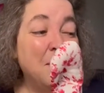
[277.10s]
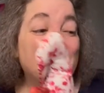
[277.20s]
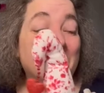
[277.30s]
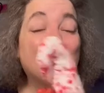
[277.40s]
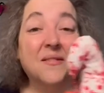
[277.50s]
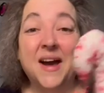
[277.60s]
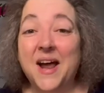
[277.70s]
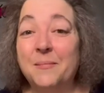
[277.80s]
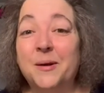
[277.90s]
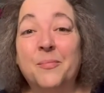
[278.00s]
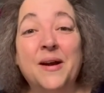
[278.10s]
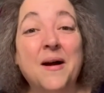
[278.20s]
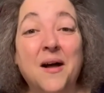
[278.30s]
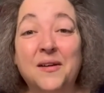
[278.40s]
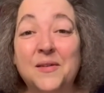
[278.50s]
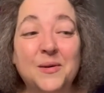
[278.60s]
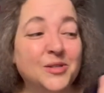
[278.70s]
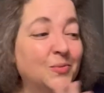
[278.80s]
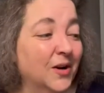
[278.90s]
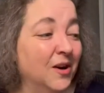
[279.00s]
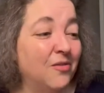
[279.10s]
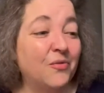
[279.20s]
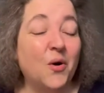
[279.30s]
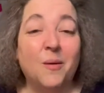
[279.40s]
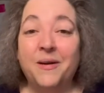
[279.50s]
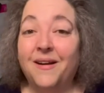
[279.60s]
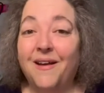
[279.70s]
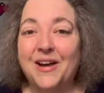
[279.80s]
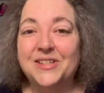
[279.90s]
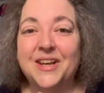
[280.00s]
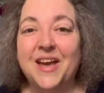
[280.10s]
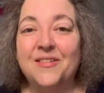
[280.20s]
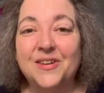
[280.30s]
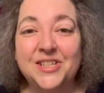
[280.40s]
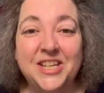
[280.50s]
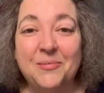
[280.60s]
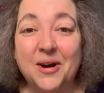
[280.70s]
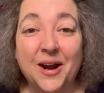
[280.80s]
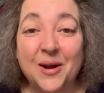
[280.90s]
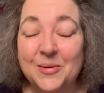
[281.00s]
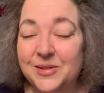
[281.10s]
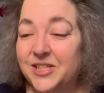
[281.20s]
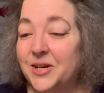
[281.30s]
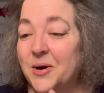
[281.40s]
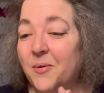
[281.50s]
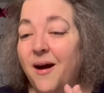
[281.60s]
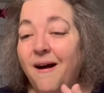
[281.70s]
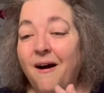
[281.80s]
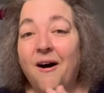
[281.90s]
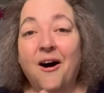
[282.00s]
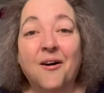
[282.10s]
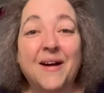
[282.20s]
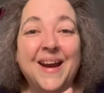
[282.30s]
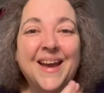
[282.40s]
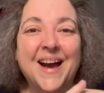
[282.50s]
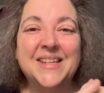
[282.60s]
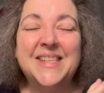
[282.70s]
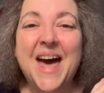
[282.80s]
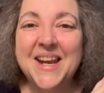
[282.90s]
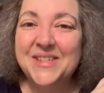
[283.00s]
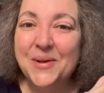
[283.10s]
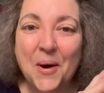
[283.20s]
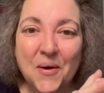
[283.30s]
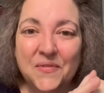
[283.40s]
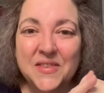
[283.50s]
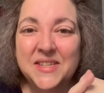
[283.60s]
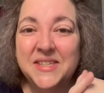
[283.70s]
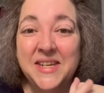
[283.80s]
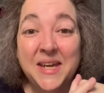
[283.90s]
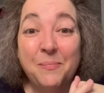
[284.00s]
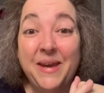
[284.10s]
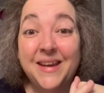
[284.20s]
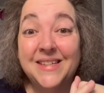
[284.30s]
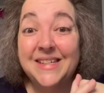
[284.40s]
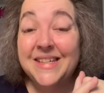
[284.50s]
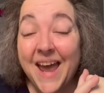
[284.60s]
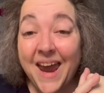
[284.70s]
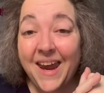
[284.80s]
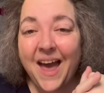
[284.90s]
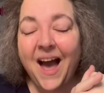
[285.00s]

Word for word: But all right, I'm going to bring all of those. We're going to throw them in a lot together and see where it goes. So all right, guys, that is all for the sneak peek today.